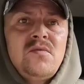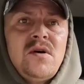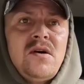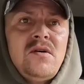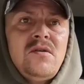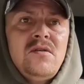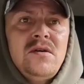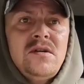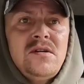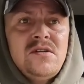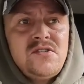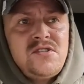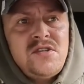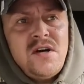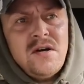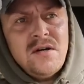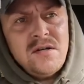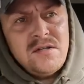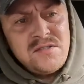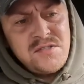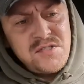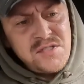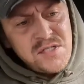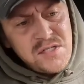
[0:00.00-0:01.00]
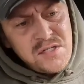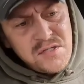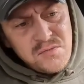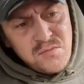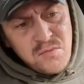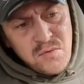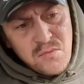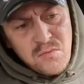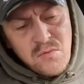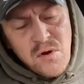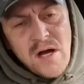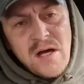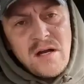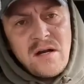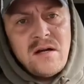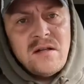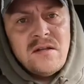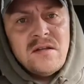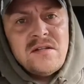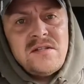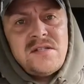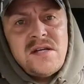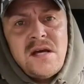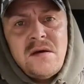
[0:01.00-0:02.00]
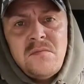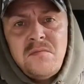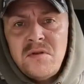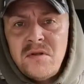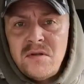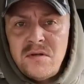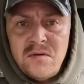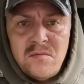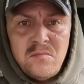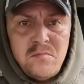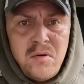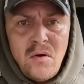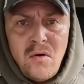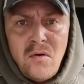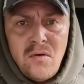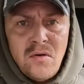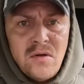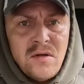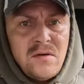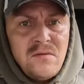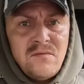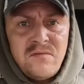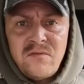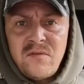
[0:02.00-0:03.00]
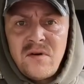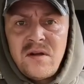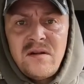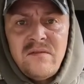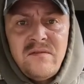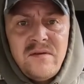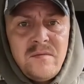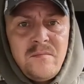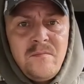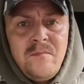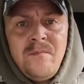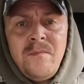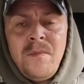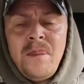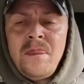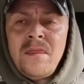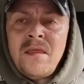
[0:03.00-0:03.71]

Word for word: Well, his shotgun shells were right on the table in a bowl in front of him.